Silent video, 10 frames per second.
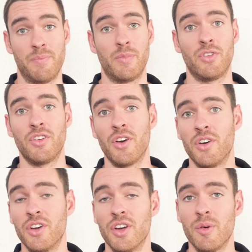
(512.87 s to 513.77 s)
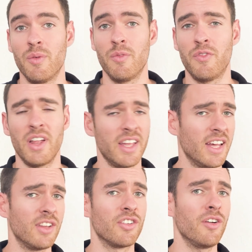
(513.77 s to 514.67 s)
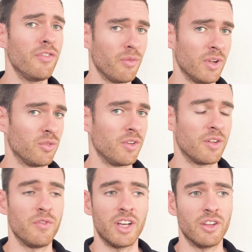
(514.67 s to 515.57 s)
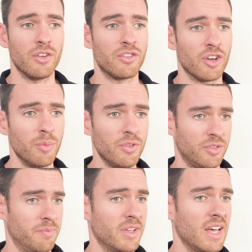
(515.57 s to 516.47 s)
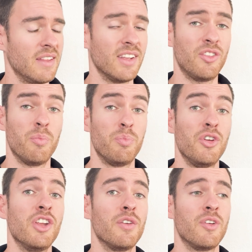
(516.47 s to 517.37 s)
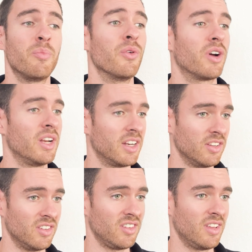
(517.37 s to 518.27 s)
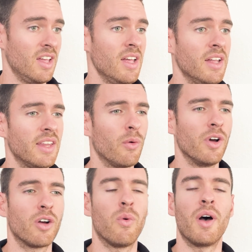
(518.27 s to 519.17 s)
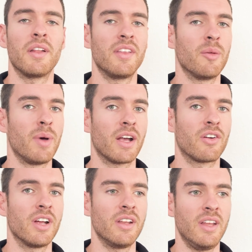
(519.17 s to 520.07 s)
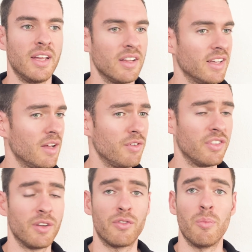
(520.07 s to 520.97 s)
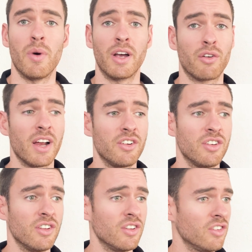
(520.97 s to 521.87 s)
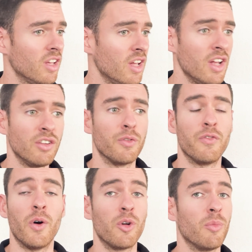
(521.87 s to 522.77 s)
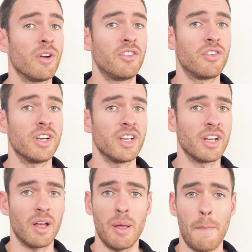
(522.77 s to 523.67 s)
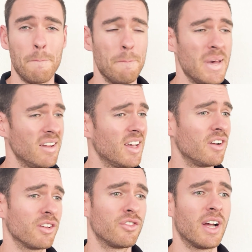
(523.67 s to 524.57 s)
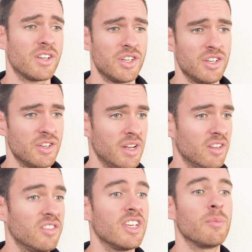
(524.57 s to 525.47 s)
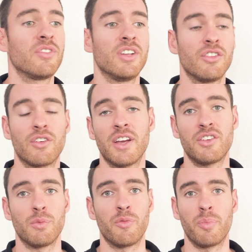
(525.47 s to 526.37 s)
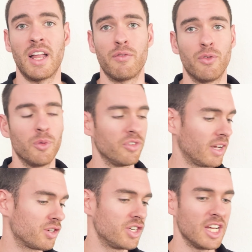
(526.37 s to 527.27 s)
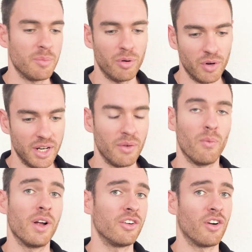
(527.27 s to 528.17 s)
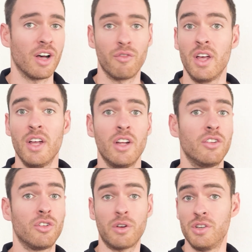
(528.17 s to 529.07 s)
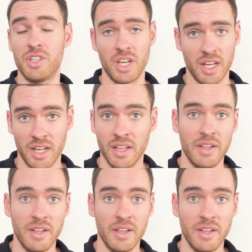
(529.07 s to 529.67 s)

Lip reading: So fairly hands-off once we configured those jobs, okay? And that's the beauty of import connectors. They work quietly in the background, handling everything from migrations to folder monitoring, metadata extraction, and seamless integration with platforms like SharePoint, OneDrive, DocuShare.